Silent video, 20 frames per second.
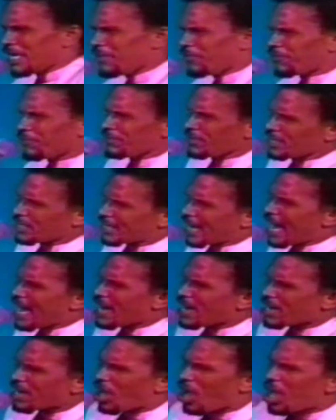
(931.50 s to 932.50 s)
even
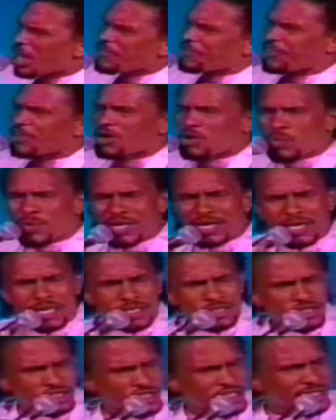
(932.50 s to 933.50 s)
thank God for
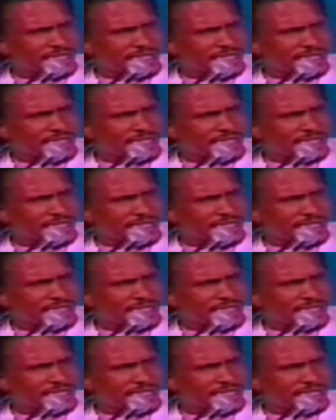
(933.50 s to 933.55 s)
winning, she